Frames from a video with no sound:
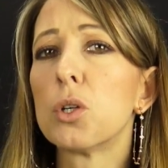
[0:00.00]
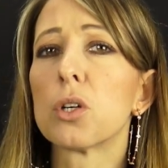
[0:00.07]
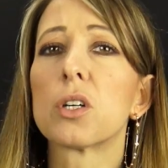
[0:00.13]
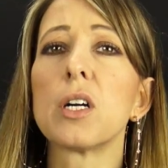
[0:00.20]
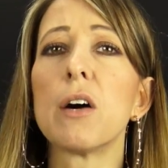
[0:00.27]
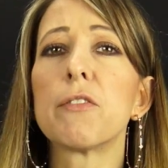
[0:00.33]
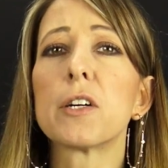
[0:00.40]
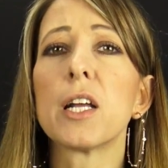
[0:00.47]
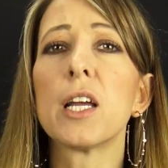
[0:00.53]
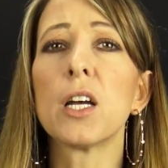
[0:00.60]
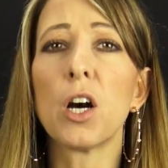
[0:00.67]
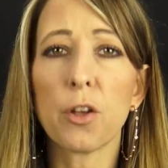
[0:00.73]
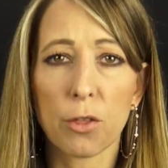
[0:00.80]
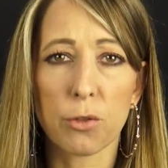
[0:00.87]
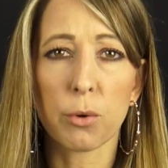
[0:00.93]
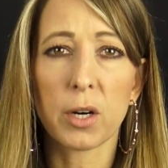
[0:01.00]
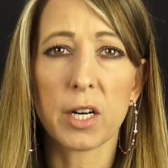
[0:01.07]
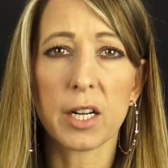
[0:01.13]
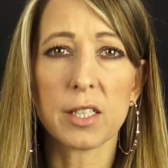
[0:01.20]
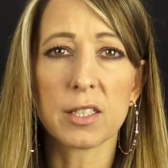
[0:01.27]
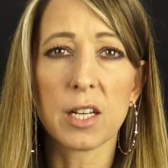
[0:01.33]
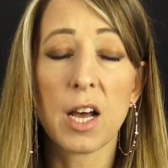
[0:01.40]
your governing
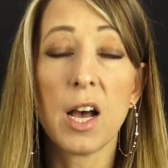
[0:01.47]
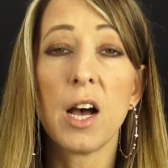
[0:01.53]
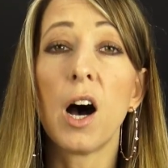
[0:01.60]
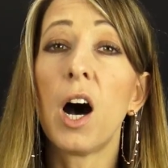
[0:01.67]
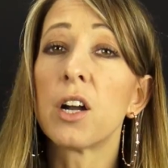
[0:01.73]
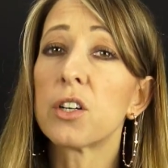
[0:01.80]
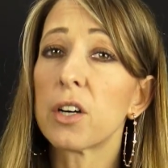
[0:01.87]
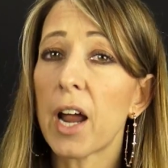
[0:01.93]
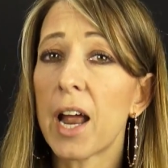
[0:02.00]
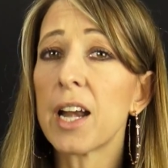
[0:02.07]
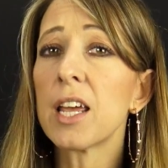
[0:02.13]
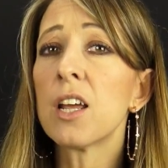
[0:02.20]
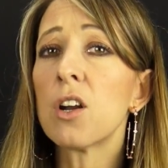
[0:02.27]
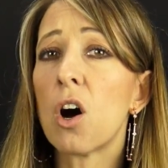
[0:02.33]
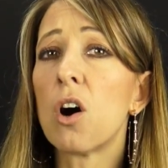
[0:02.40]
authorities under any and